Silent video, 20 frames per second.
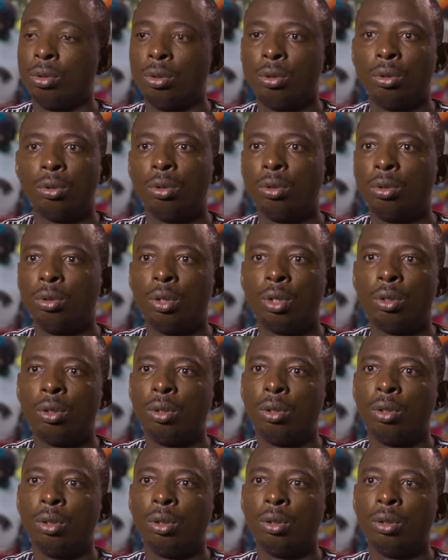The
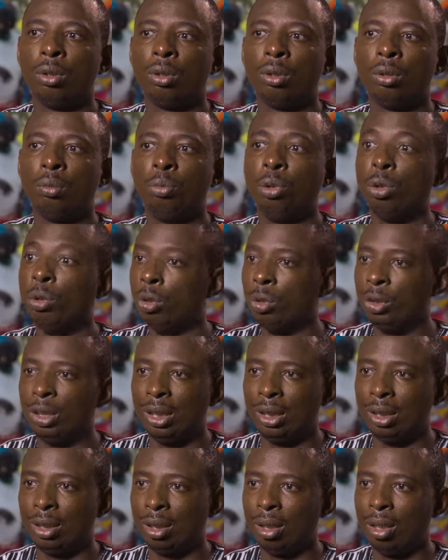majority is only sold
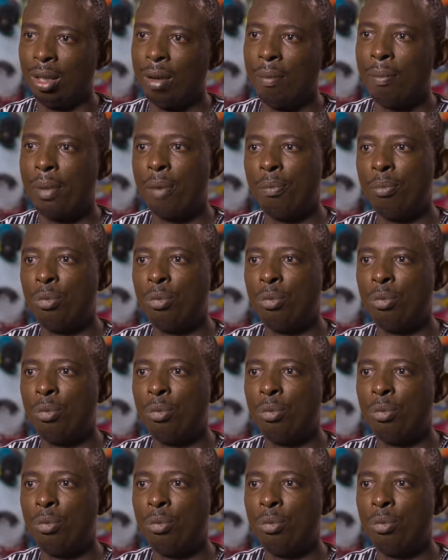at an organic